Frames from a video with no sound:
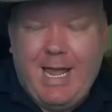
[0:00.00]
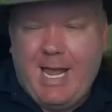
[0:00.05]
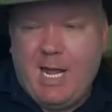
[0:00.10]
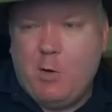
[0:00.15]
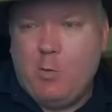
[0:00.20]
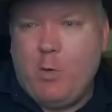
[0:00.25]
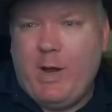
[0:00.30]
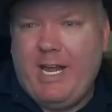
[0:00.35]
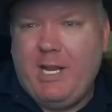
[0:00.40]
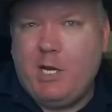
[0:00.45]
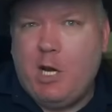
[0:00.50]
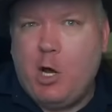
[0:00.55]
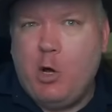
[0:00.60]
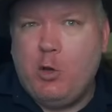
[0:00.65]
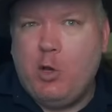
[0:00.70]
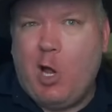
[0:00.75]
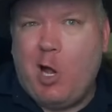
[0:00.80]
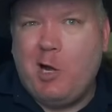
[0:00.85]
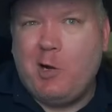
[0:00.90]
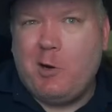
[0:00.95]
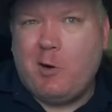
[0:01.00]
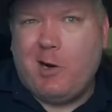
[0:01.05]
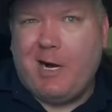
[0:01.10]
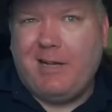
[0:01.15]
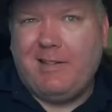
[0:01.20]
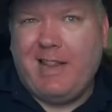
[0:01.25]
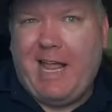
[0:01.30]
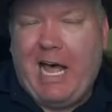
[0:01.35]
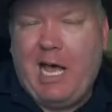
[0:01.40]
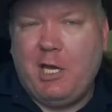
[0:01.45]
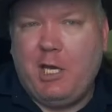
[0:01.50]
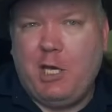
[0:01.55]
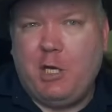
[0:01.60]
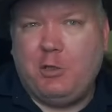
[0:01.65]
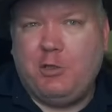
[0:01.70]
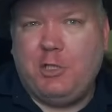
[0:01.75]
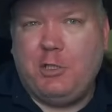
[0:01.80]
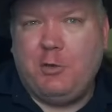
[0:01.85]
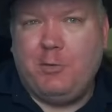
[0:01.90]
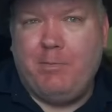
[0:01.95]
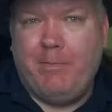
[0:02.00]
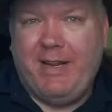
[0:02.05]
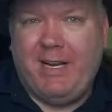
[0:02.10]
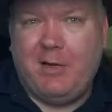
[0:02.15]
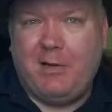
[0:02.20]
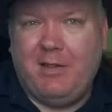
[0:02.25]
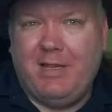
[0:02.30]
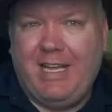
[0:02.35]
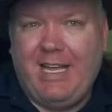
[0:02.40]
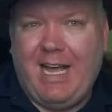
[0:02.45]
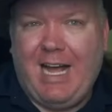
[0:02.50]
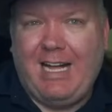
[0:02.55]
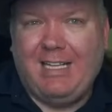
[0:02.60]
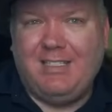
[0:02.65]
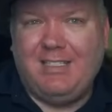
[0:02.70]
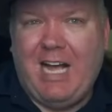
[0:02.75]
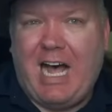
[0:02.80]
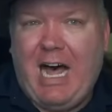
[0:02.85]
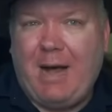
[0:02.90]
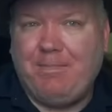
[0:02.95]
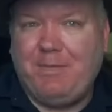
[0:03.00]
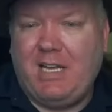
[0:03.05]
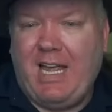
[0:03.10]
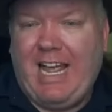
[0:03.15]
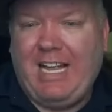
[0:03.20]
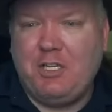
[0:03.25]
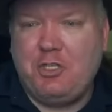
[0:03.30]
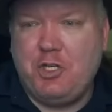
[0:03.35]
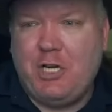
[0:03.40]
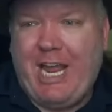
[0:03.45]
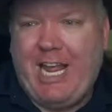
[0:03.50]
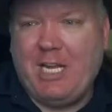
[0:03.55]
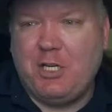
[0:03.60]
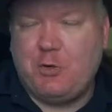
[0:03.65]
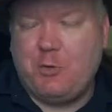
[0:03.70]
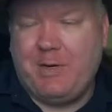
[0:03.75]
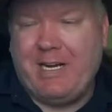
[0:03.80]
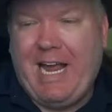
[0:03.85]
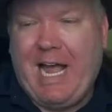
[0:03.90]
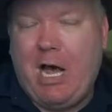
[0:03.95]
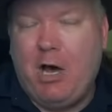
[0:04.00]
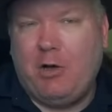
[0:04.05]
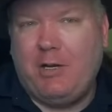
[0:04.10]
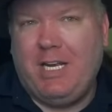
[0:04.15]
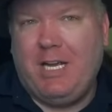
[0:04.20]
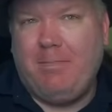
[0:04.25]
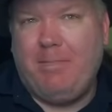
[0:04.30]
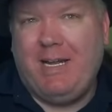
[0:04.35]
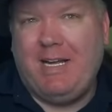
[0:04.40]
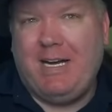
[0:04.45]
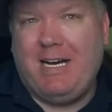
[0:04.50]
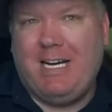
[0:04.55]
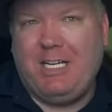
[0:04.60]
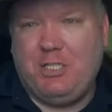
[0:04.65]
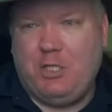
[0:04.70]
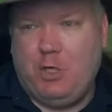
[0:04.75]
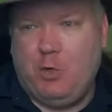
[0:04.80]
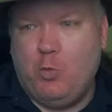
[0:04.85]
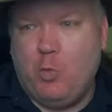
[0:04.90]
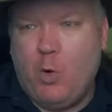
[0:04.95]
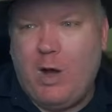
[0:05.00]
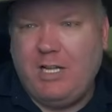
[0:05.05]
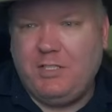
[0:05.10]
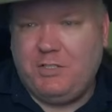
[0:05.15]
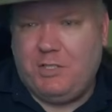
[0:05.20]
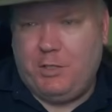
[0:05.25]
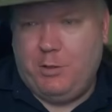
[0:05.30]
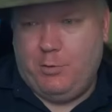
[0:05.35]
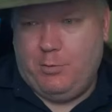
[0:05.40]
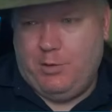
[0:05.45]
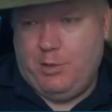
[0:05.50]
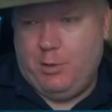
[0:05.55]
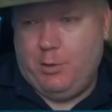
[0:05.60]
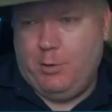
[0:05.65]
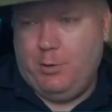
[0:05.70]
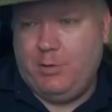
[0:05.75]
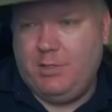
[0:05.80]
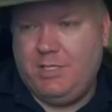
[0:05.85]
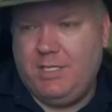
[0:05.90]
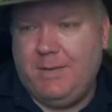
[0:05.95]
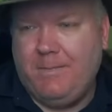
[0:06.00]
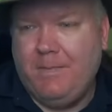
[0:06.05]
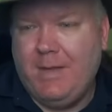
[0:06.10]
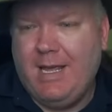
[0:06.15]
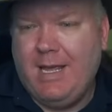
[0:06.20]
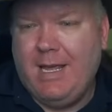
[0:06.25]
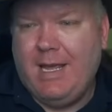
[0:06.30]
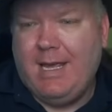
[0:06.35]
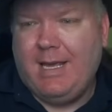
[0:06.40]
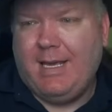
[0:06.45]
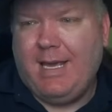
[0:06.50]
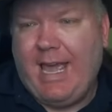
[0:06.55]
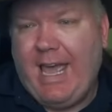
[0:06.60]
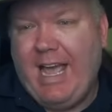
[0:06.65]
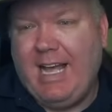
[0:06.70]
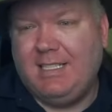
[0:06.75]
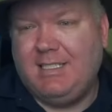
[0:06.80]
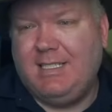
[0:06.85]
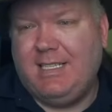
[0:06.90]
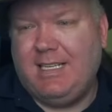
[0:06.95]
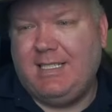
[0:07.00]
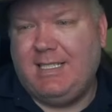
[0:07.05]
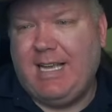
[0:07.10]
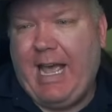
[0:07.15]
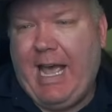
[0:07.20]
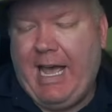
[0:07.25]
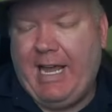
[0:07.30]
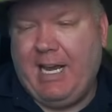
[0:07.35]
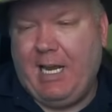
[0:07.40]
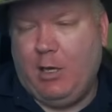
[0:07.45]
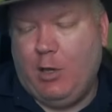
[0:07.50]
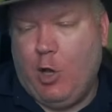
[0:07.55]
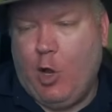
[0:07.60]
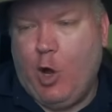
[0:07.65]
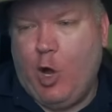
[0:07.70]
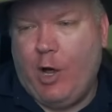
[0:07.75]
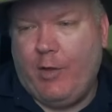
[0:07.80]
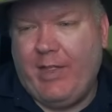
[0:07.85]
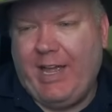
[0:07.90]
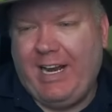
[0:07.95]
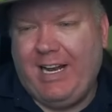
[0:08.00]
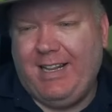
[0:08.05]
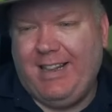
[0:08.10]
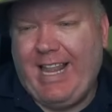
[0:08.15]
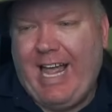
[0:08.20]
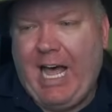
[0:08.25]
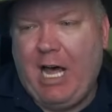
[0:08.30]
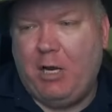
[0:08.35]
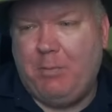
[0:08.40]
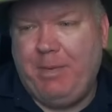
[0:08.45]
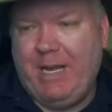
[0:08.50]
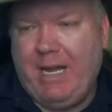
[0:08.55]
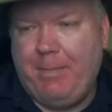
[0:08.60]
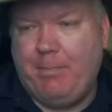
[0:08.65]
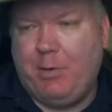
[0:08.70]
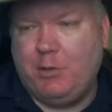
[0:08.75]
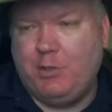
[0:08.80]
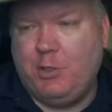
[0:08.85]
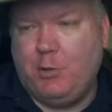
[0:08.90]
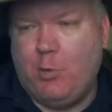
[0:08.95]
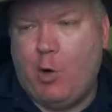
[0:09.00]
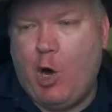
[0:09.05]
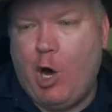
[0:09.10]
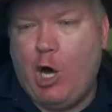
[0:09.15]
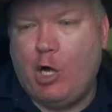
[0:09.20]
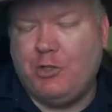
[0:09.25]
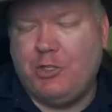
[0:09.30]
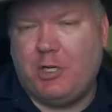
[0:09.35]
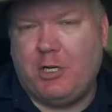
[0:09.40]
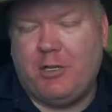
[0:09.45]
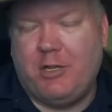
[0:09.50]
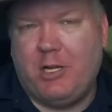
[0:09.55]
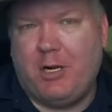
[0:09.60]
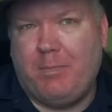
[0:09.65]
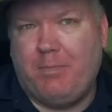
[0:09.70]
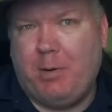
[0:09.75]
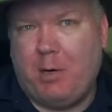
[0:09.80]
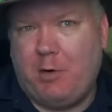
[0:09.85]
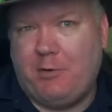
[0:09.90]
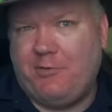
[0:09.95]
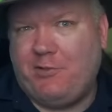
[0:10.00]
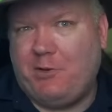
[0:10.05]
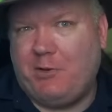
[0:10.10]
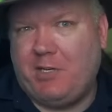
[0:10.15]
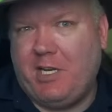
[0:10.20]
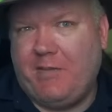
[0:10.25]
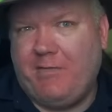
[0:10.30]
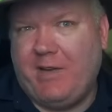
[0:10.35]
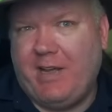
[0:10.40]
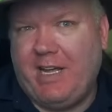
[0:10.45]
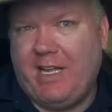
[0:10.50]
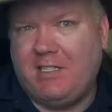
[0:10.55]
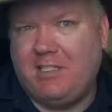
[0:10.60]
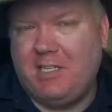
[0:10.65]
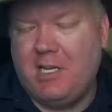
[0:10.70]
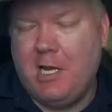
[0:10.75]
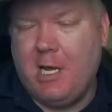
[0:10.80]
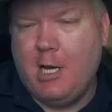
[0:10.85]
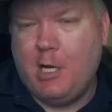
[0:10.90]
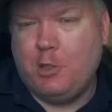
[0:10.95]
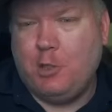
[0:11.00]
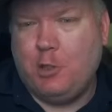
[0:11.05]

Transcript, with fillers: And we no longer allow you to merely adopt and change reality because you want to news. Kansas had a law that allowed people to alter their birth certificates